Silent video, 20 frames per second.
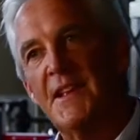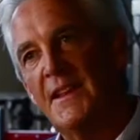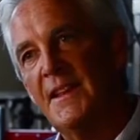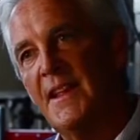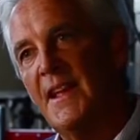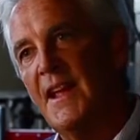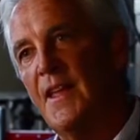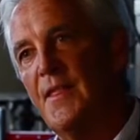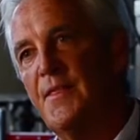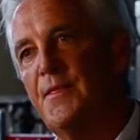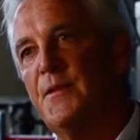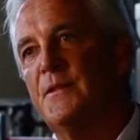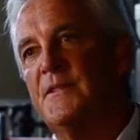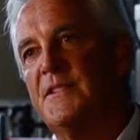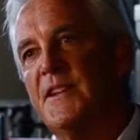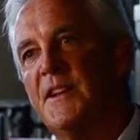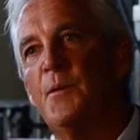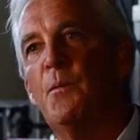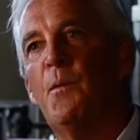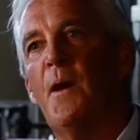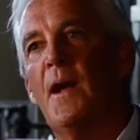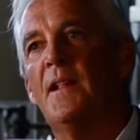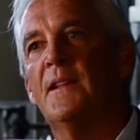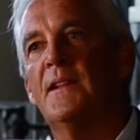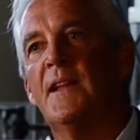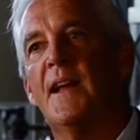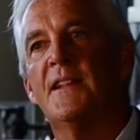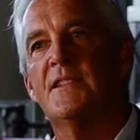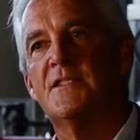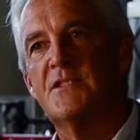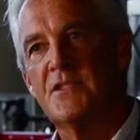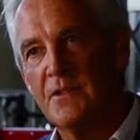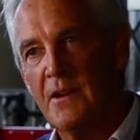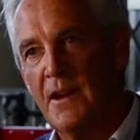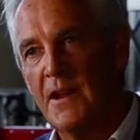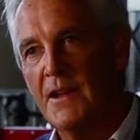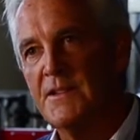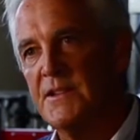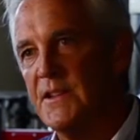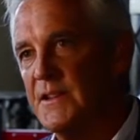and they had 13 wildcat
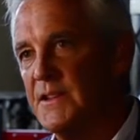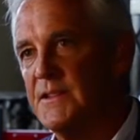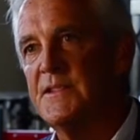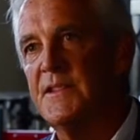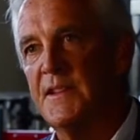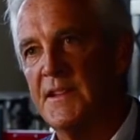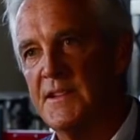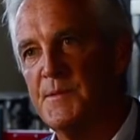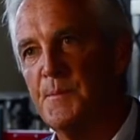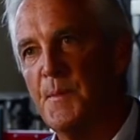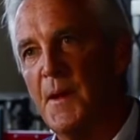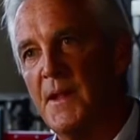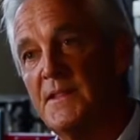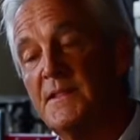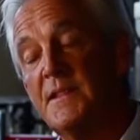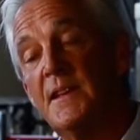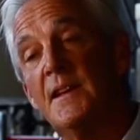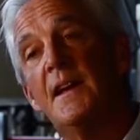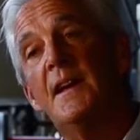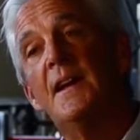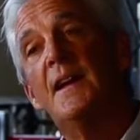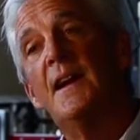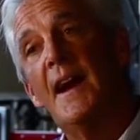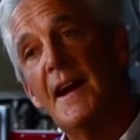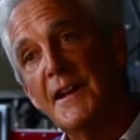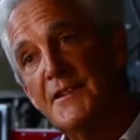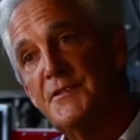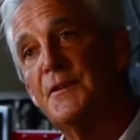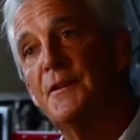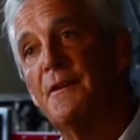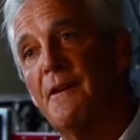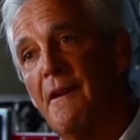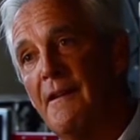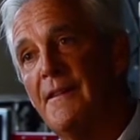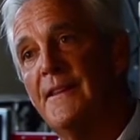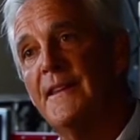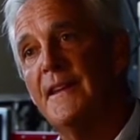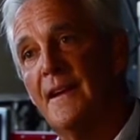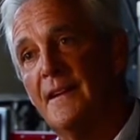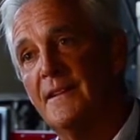strikes in six months. I took
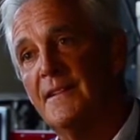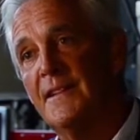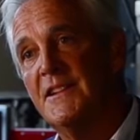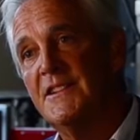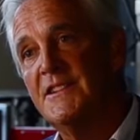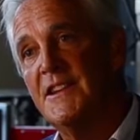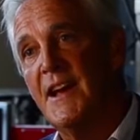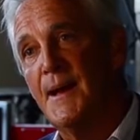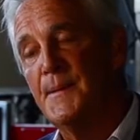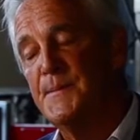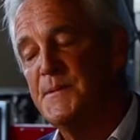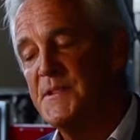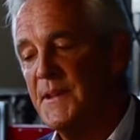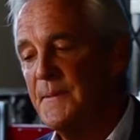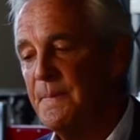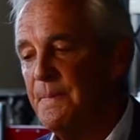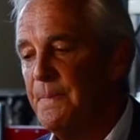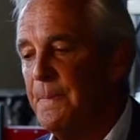all the ugly jobs.